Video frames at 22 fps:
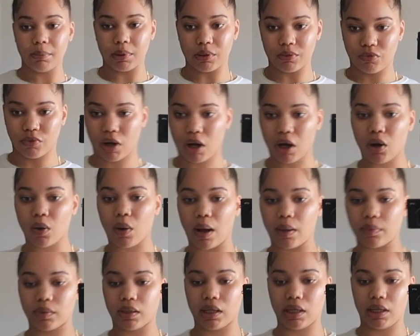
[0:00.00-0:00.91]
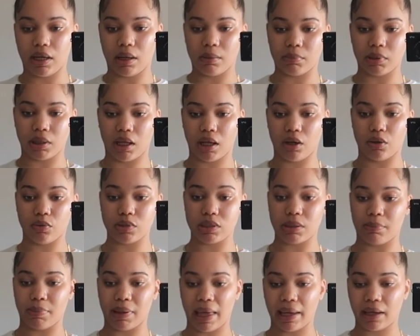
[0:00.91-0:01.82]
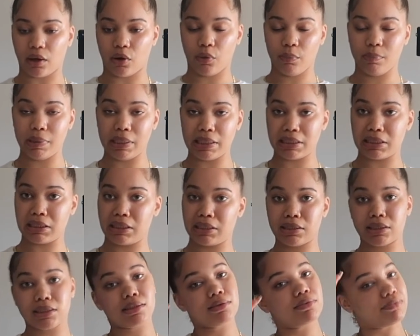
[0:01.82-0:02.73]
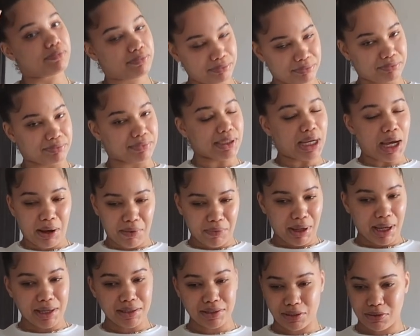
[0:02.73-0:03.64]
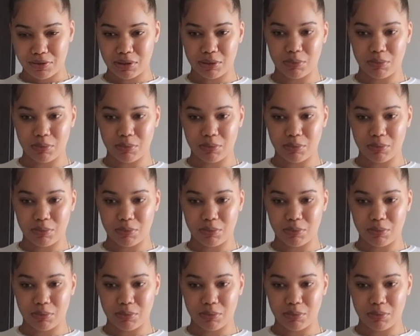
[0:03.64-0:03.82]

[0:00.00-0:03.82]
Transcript: Monroe. I'll link it down below. It's a black owned business. Okay, so